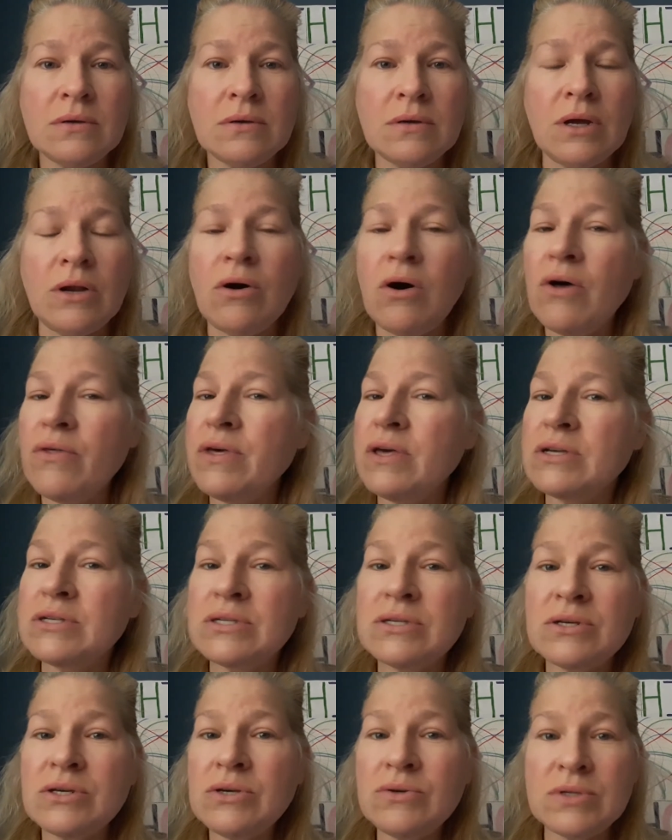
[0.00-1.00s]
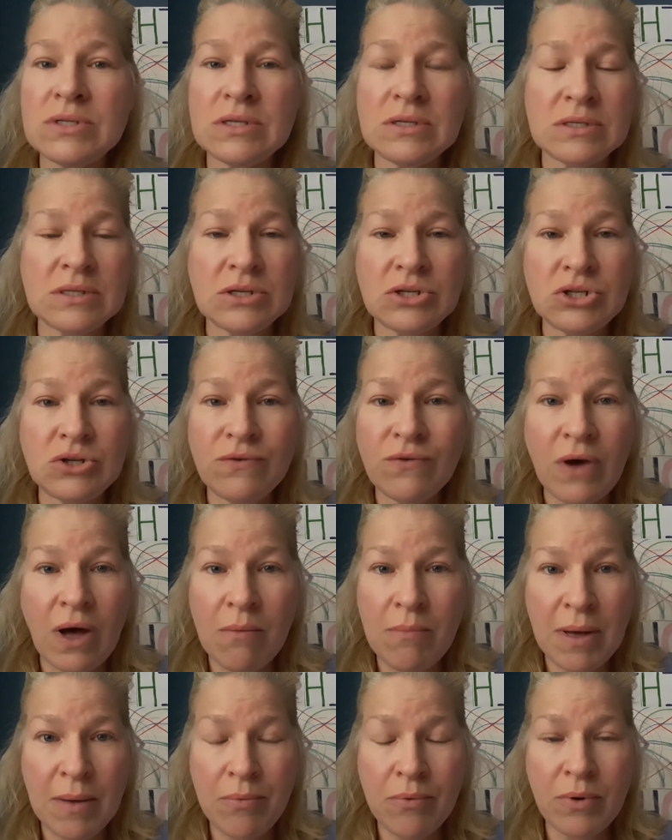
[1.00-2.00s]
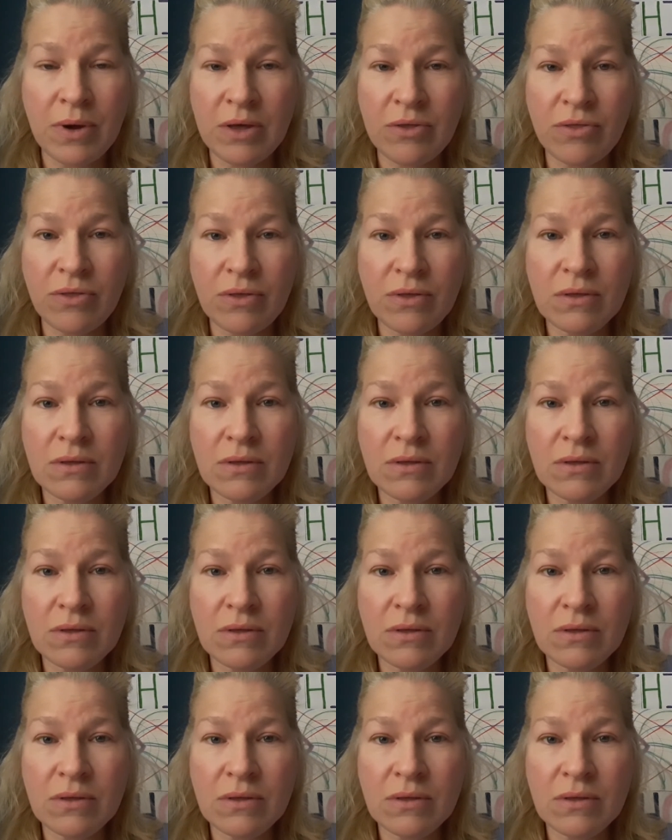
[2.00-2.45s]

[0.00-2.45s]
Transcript: And all the excuses that you've come up with,